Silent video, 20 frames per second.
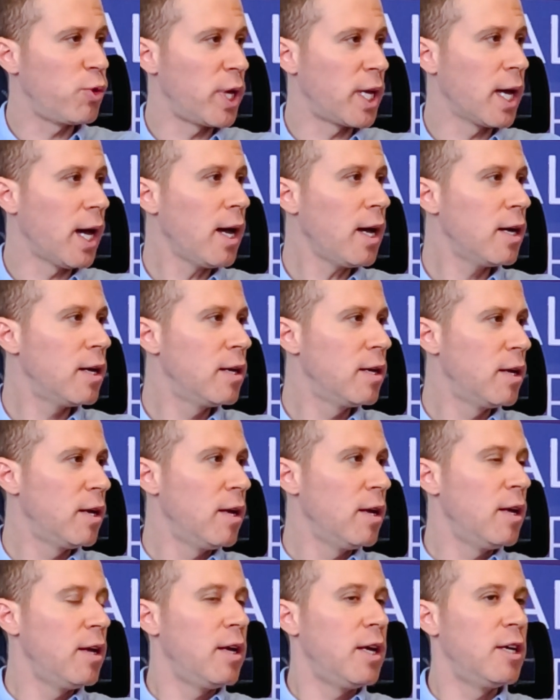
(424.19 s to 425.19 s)
we get
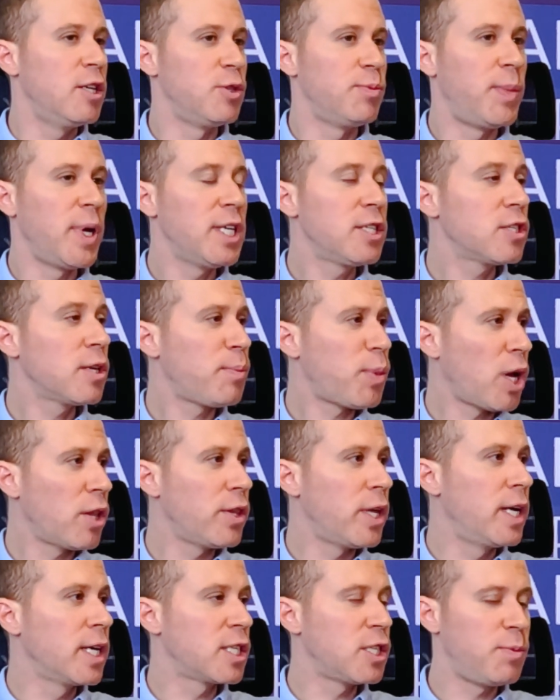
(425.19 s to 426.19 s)
is based upon
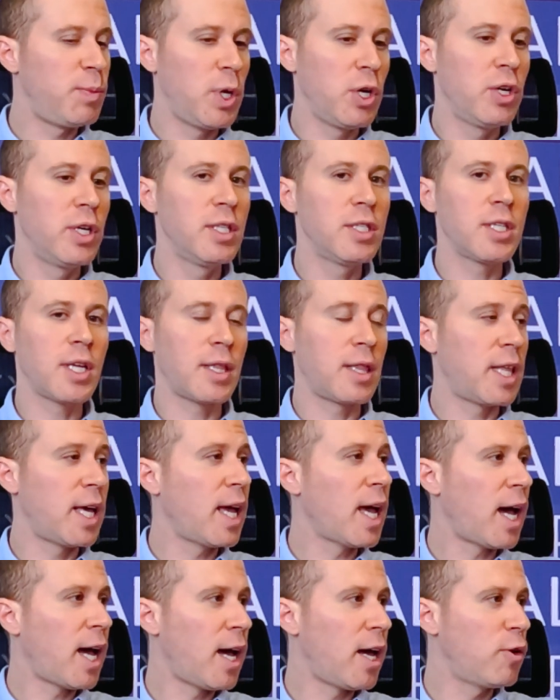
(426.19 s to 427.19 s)
the experience that
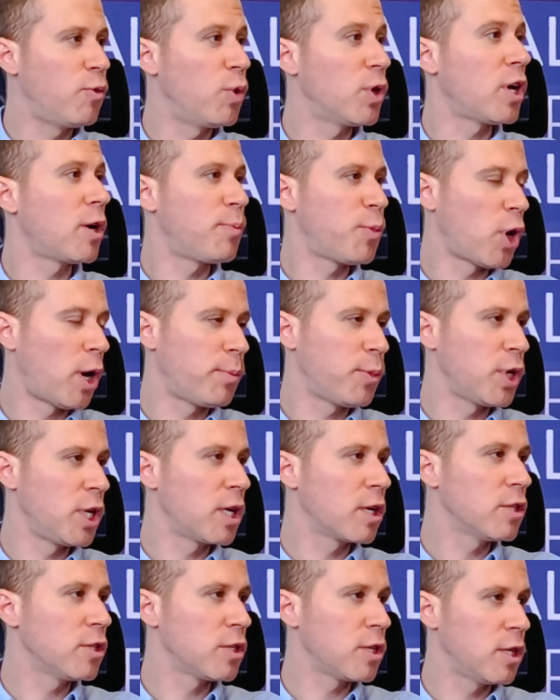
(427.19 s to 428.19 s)
they had with our property
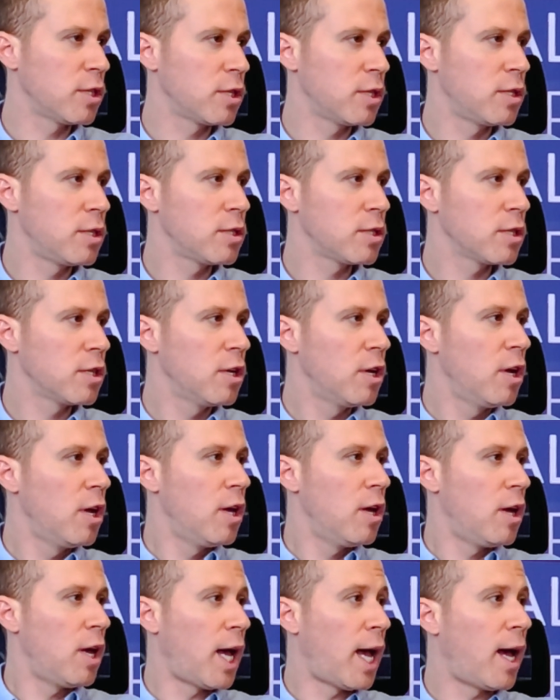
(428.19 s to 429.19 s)
consultants.
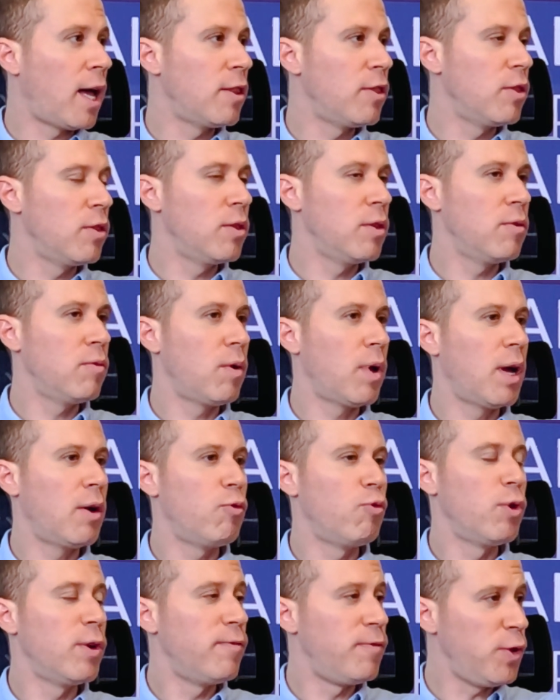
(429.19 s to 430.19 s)
And
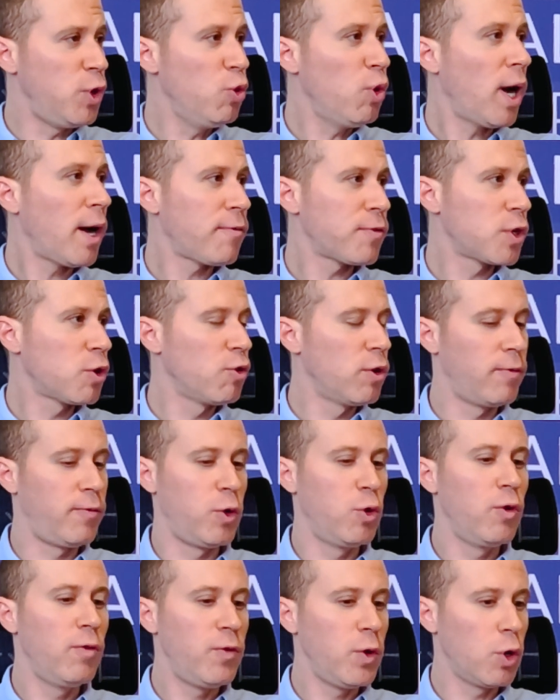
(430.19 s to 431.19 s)
review after
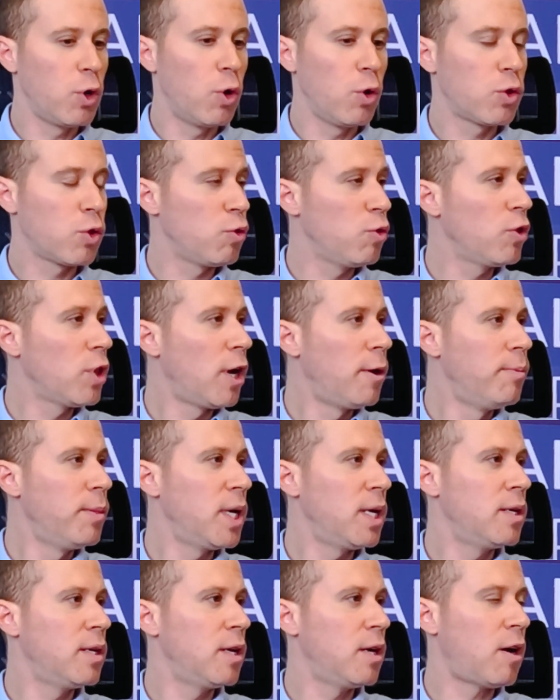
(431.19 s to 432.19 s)
review, if you go through them,
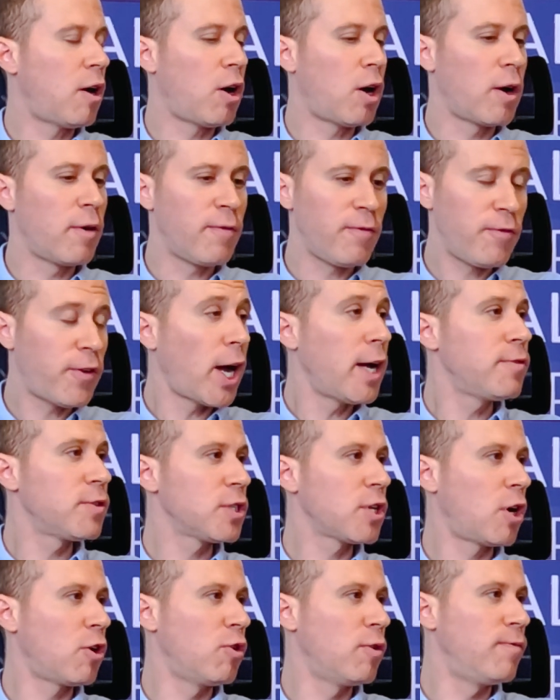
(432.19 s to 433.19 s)
are
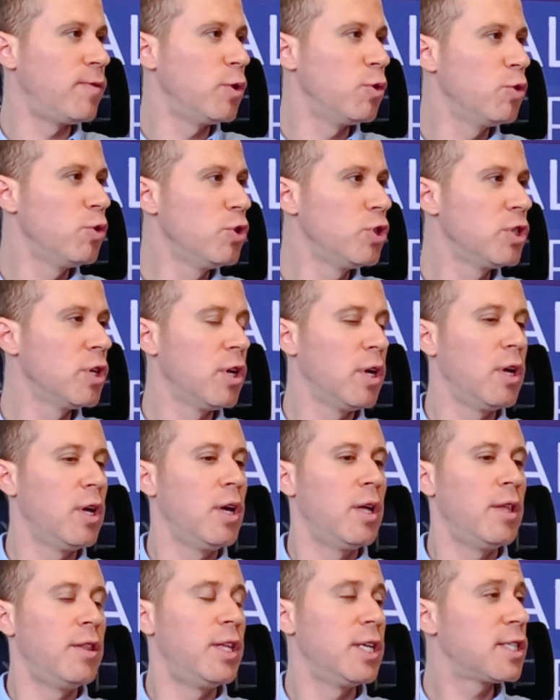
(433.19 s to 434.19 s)
5-star reviews.
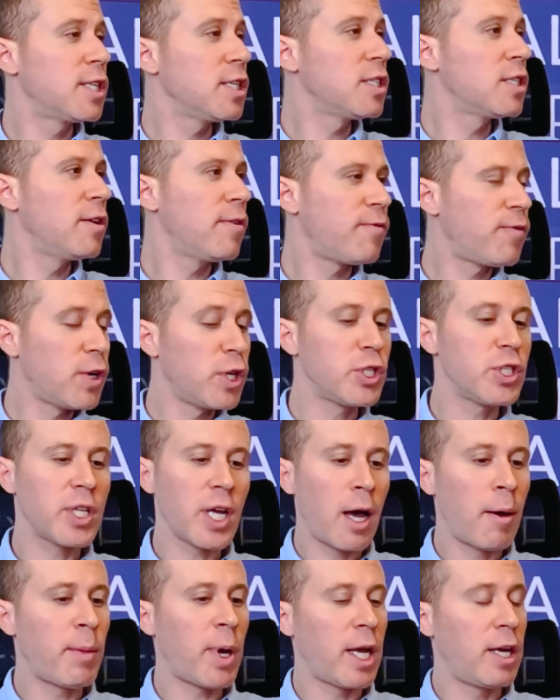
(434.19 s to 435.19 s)
This is the first
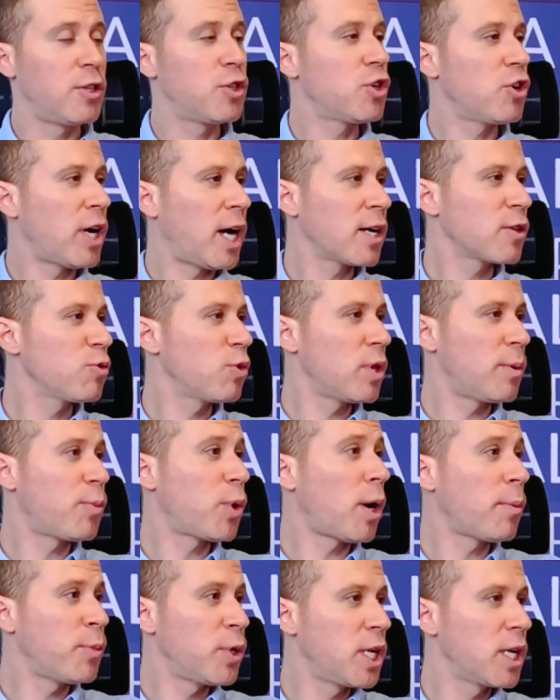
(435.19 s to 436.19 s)
time I interact with a
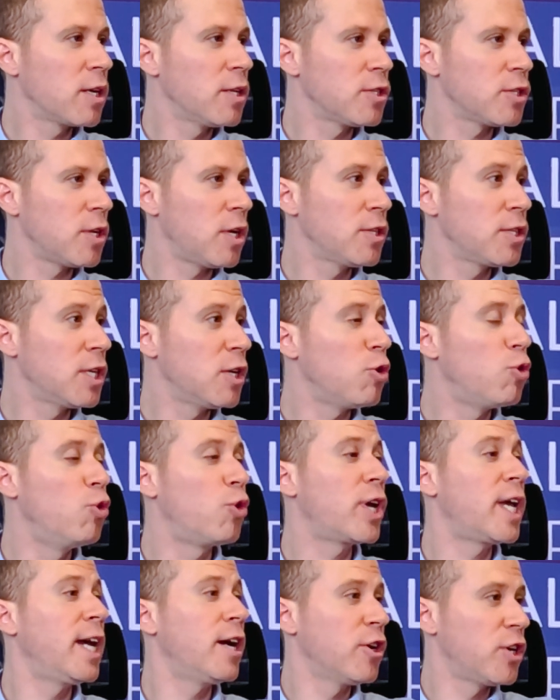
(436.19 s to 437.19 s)
property consultant
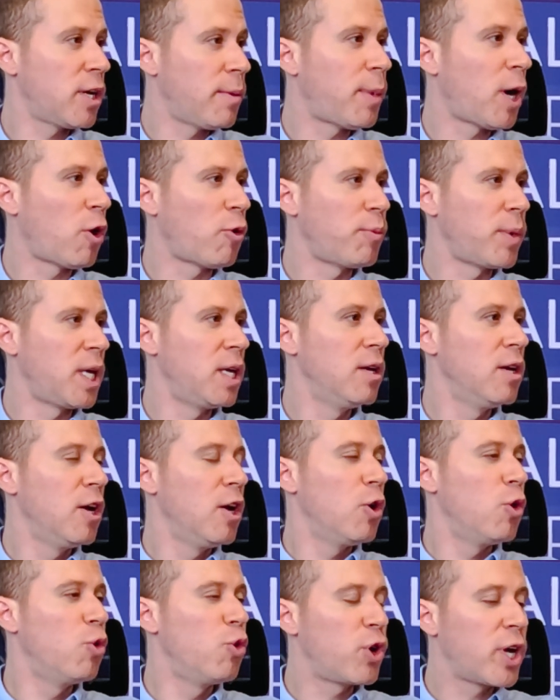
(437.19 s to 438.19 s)
who cared about me,
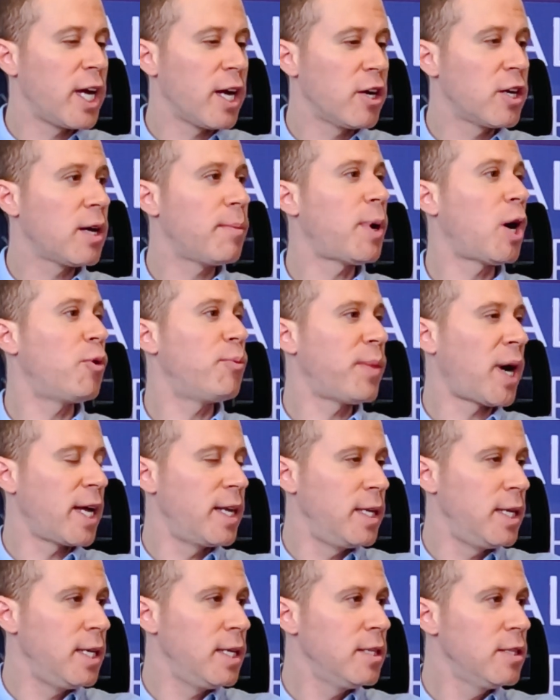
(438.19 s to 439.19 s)
who cared about my
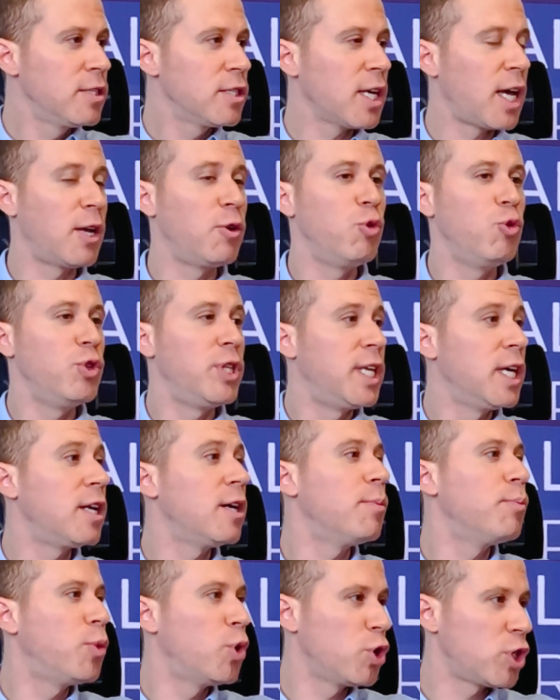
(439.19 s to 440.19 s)
needs, and who
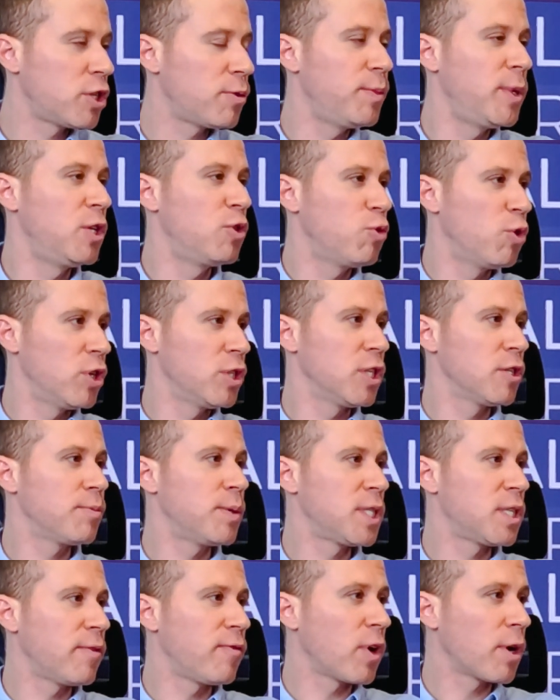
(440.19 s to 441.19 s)
didn't push me towards a
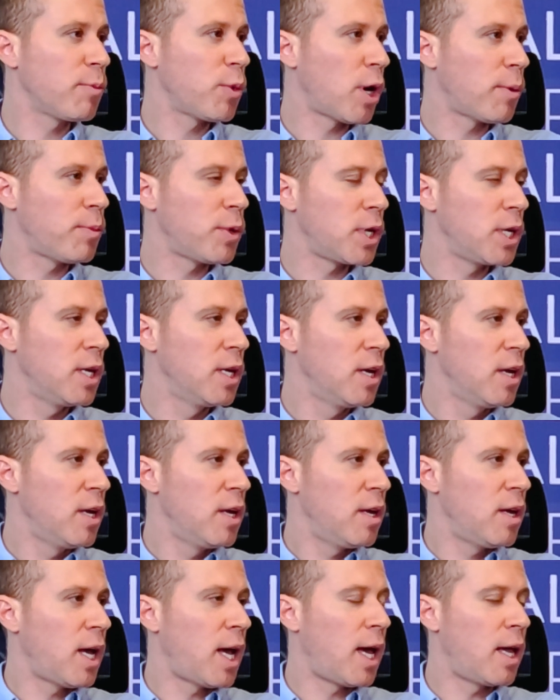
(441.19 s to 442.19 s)
specific property.
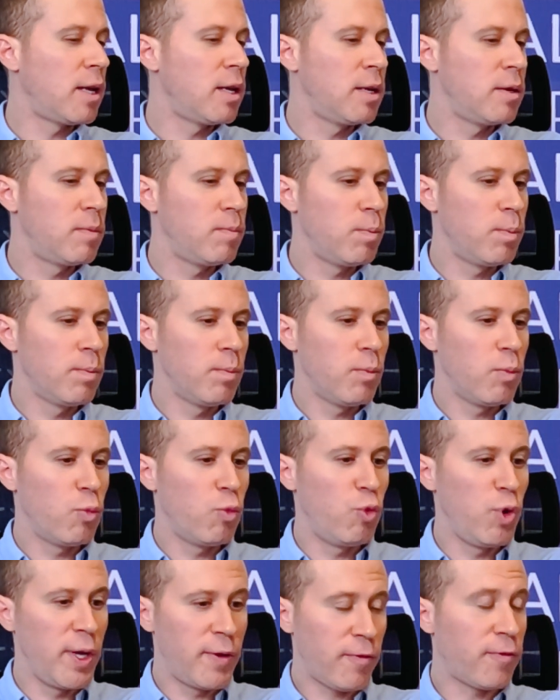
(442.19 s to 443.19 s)
And
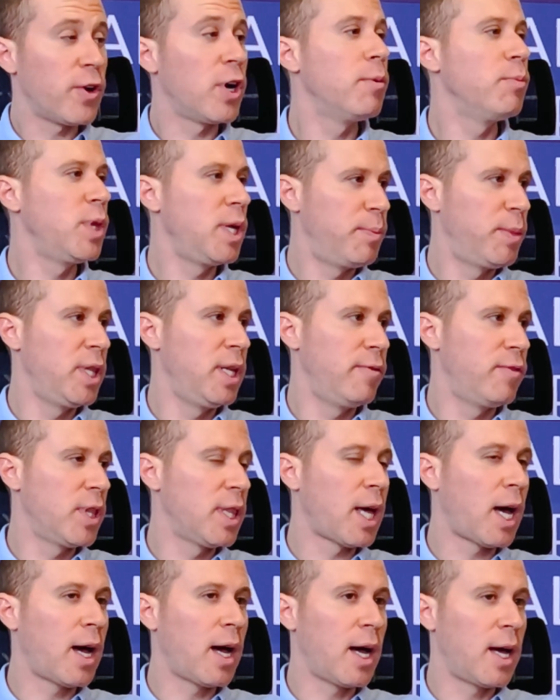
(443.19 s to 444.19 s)
we firmly believe in
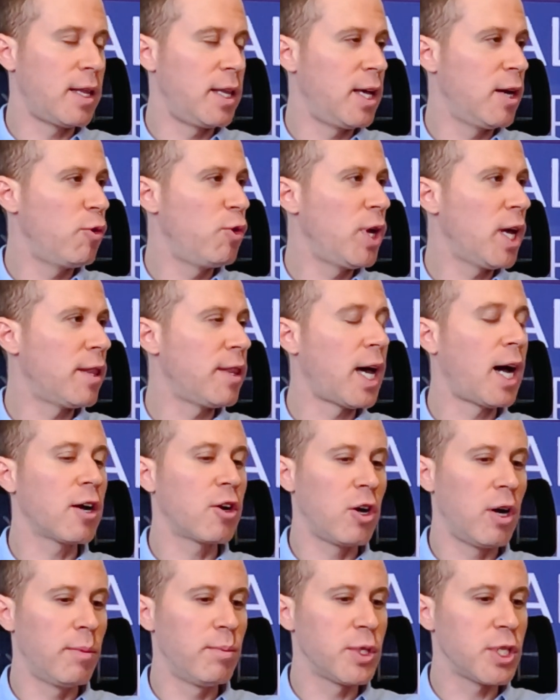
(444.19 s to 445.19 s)
that at Nawy, and that
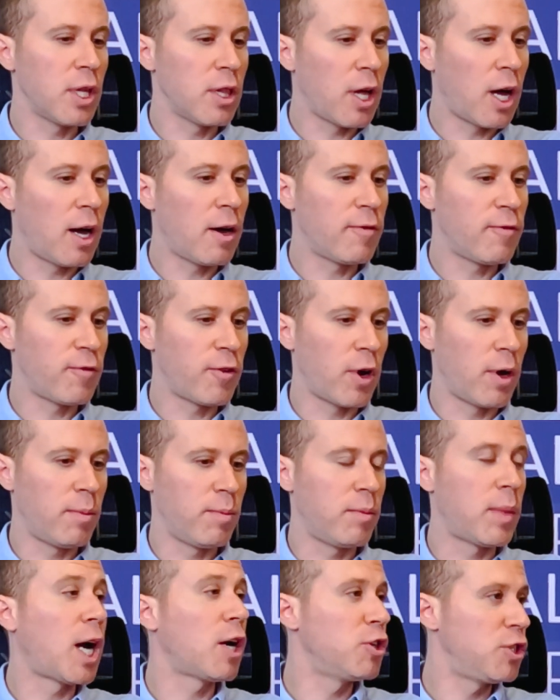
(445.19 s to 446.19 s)
comes a lot
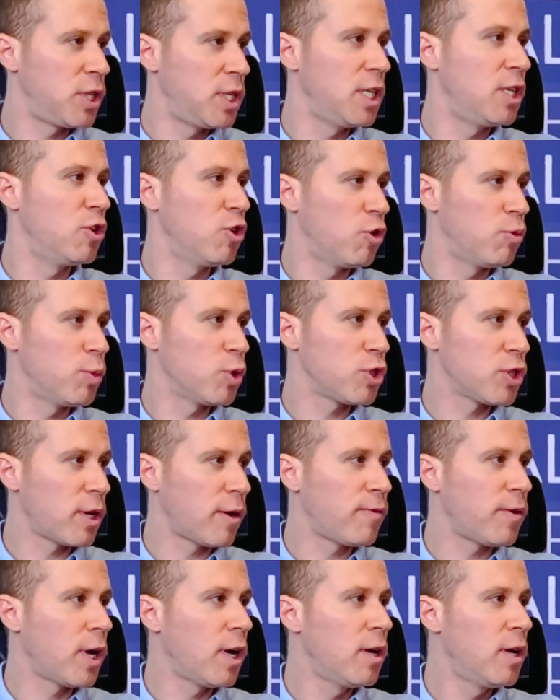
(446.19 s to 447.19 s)
from our CEO,
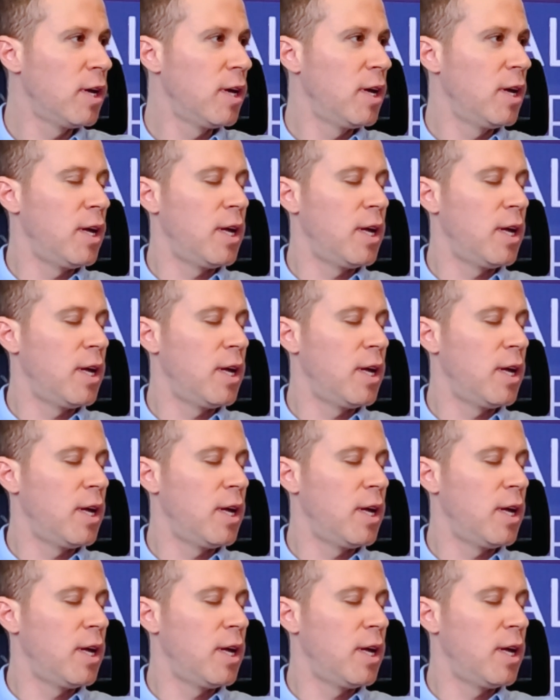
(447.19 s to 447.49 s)
Mustafa,